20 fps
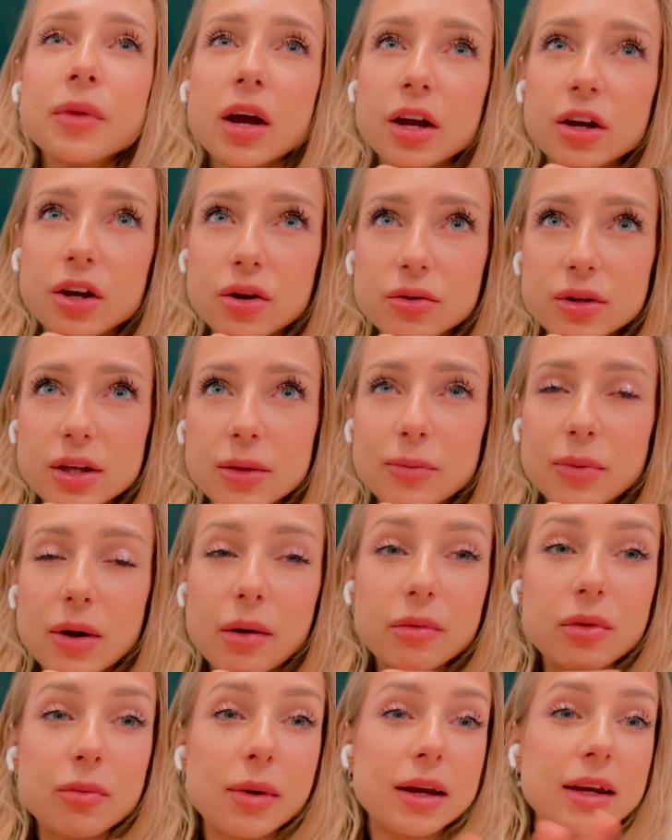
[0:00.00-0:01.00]
I know that
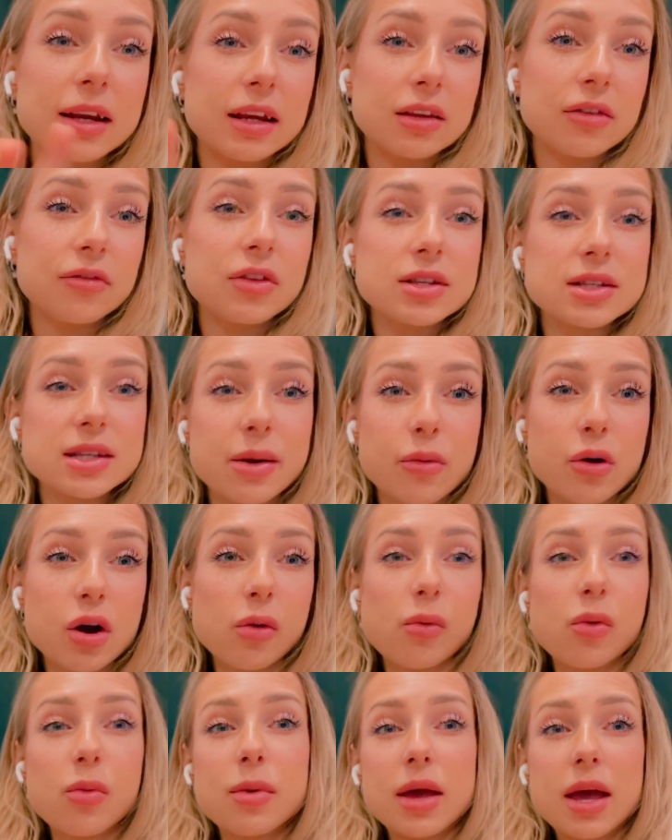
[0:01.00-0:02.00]
probably by the end of the summer
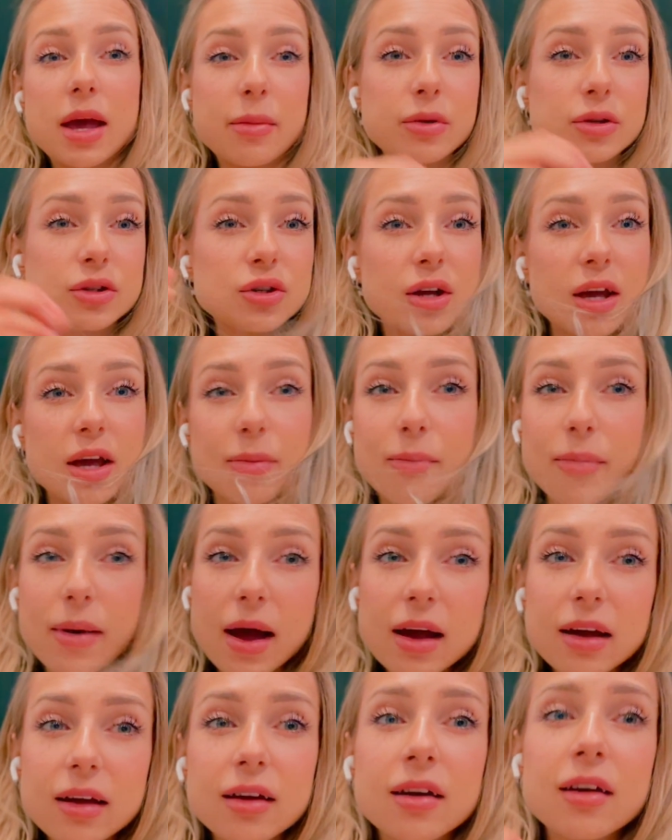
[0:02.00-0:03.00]
I will be able to get
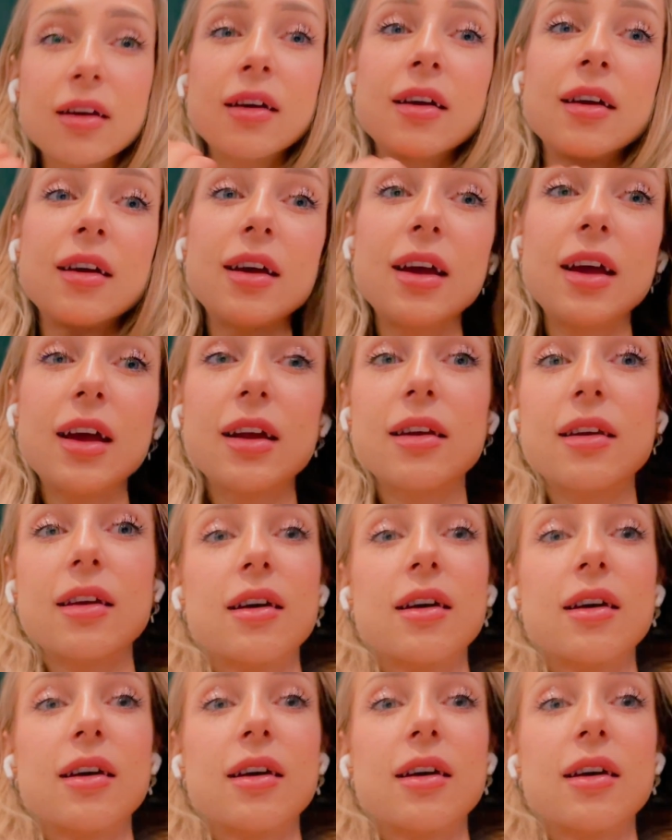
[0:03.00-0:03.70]
back, and